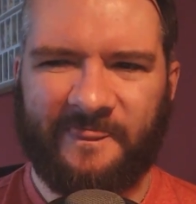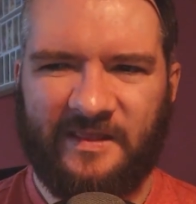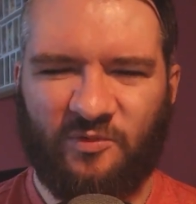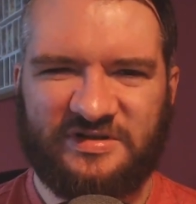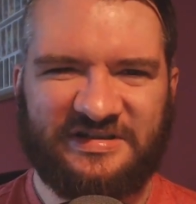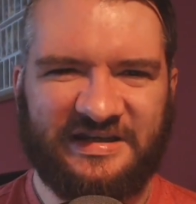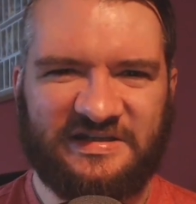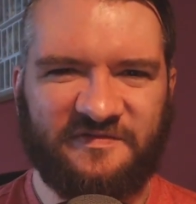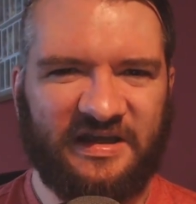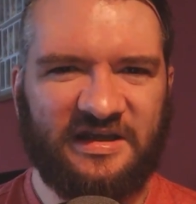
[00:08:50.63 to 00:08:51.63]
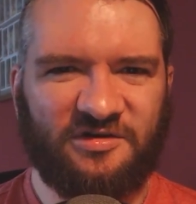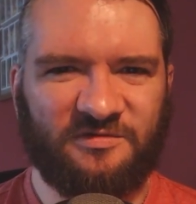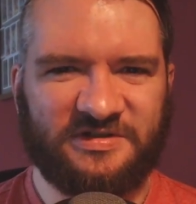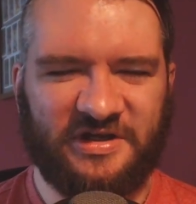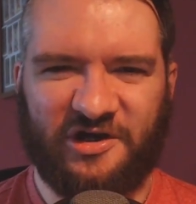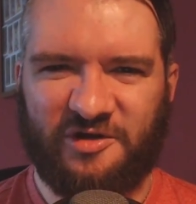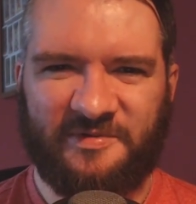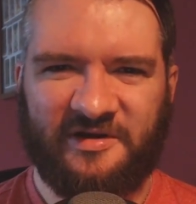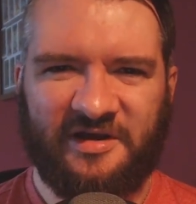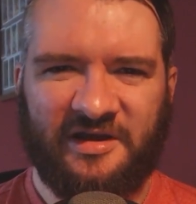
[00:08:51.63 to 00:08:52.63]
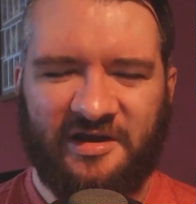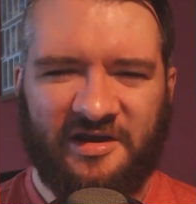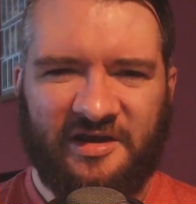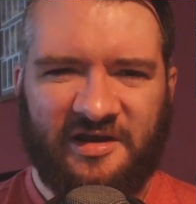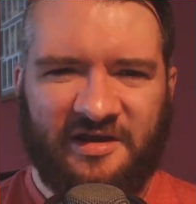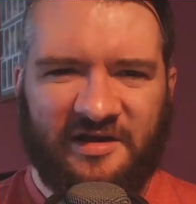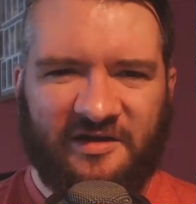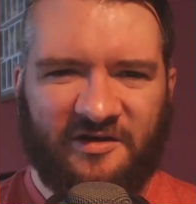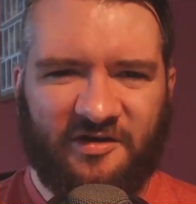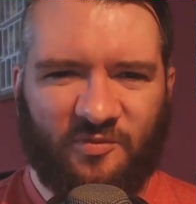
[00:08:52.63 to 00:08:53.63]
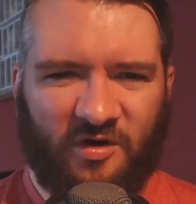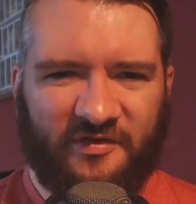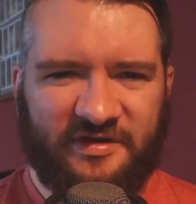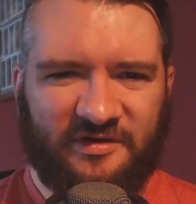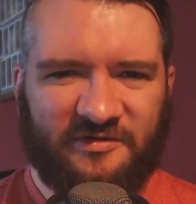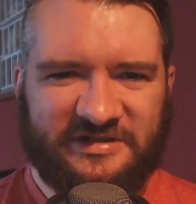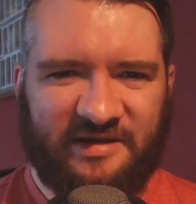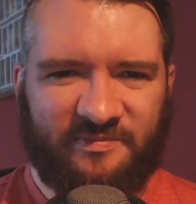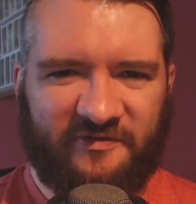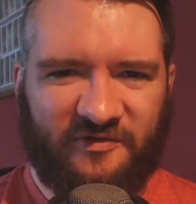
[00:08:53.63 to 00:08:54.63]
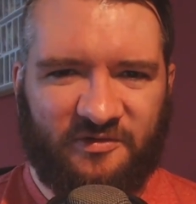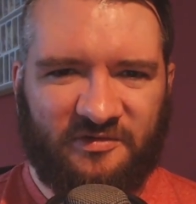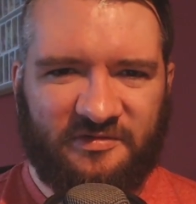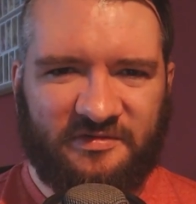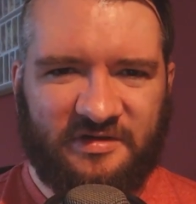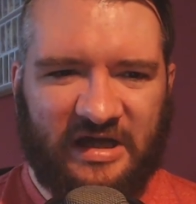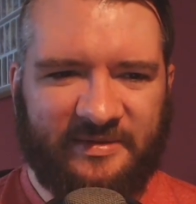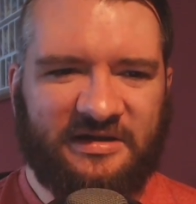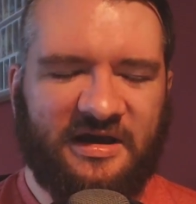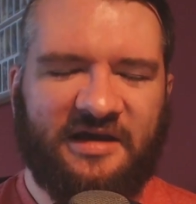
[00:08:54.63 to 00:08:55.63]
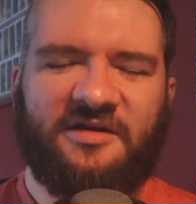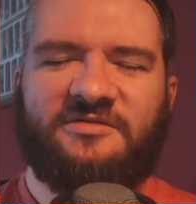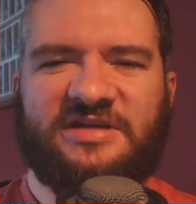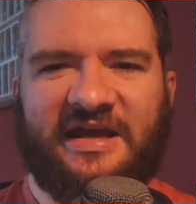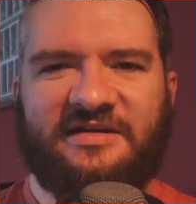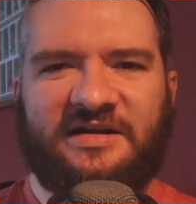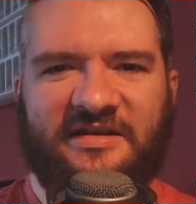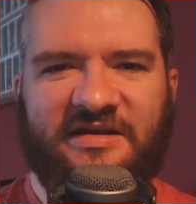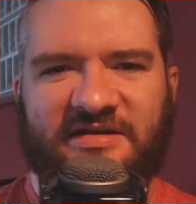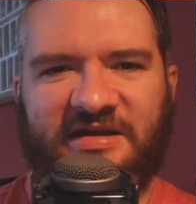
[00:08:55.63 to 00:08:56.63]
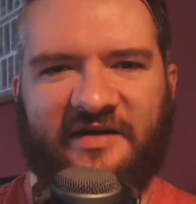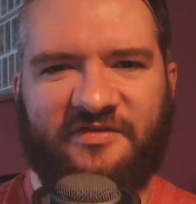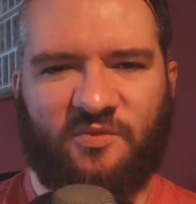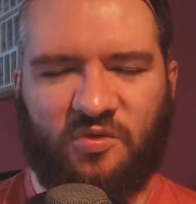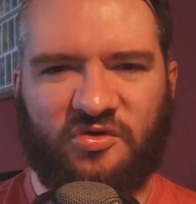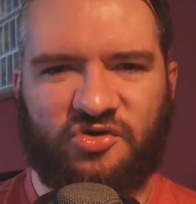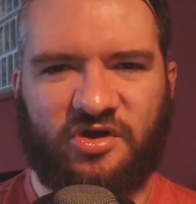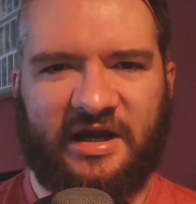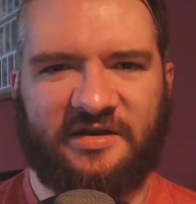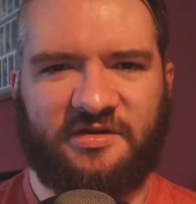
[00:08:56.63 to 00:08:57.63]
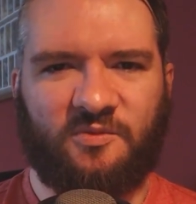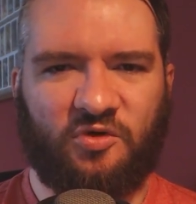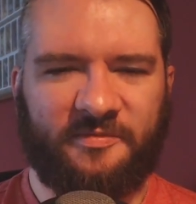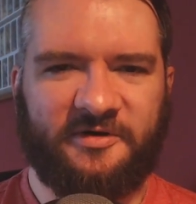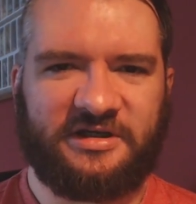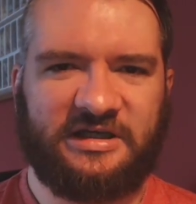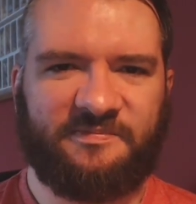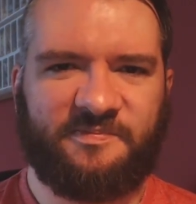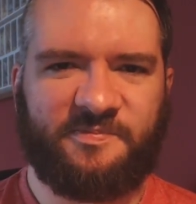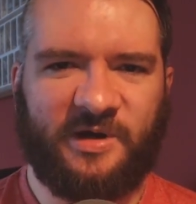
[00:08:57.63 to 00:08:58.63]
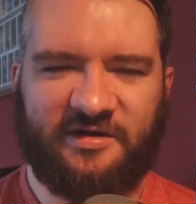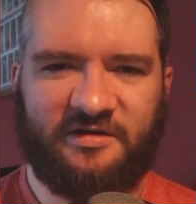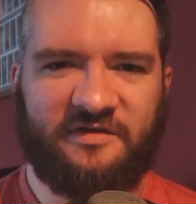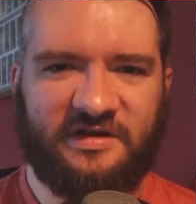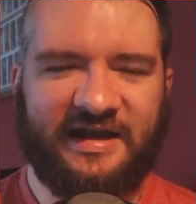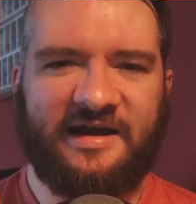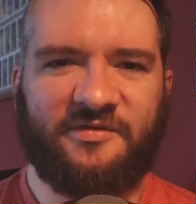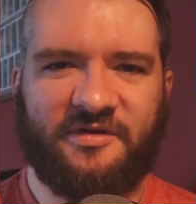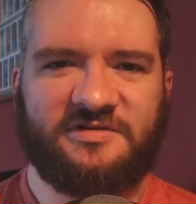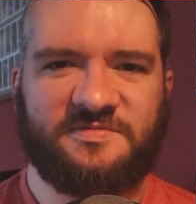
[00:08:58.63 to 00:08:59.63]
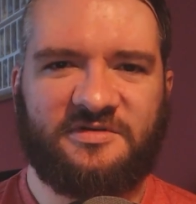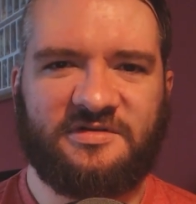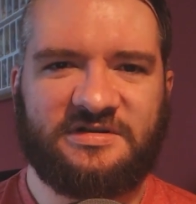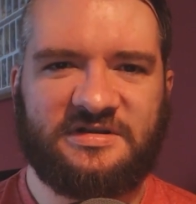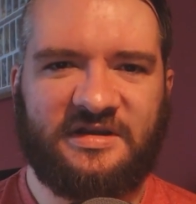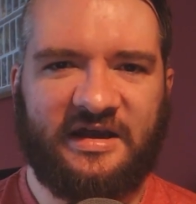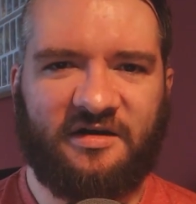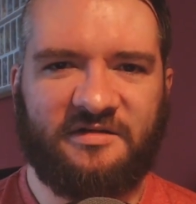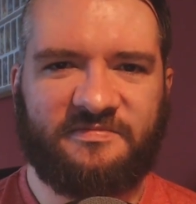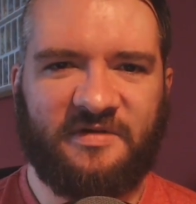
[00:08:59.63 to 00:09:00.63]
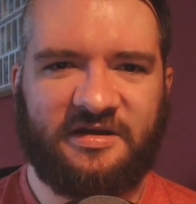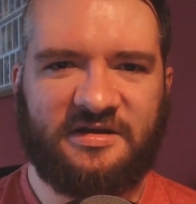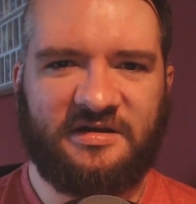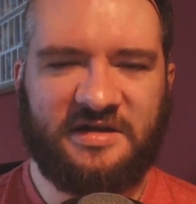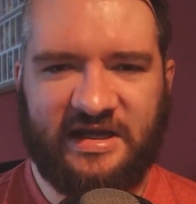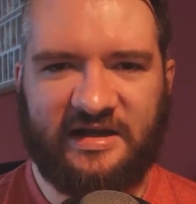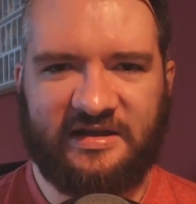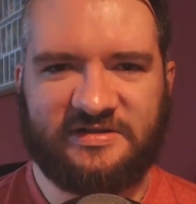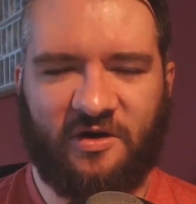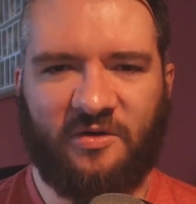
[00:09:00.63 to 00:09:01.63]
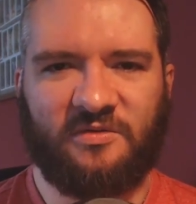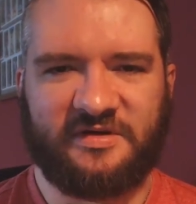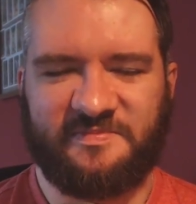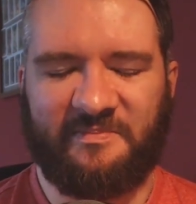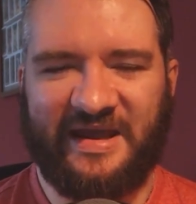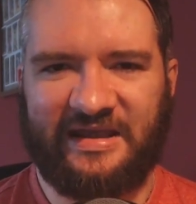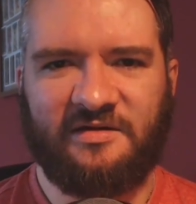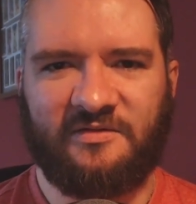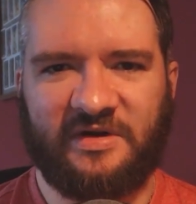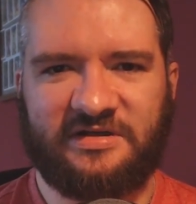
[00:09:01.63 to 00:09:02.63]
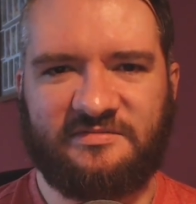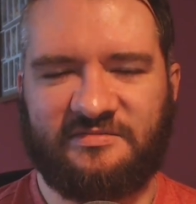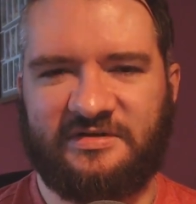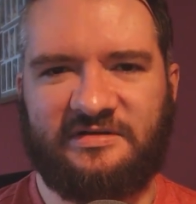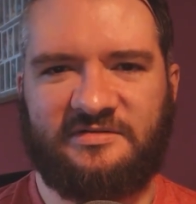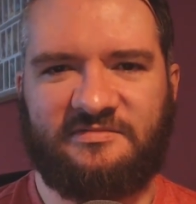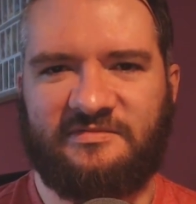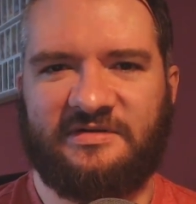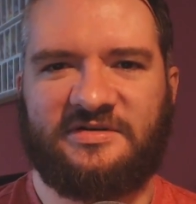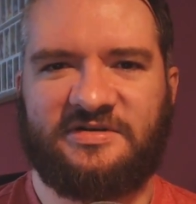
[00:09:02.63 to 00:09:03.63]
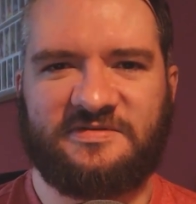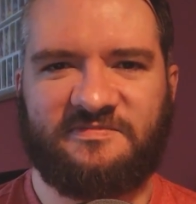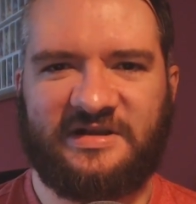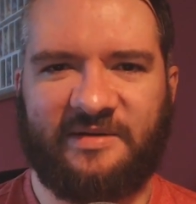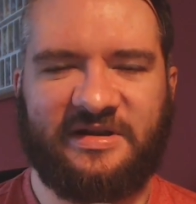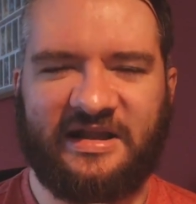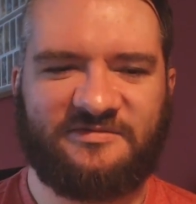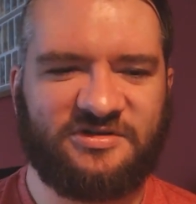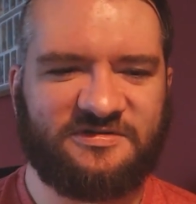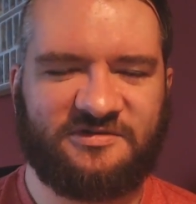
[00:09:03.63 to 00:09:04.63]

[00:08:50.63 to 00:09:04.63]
we're 6 vehicles up on what the Orcs had before. I mean, I know technically they did have the War Track and the War Buggy, but I don't even count those because they are like nearly as old as me, which just, I mean, they're just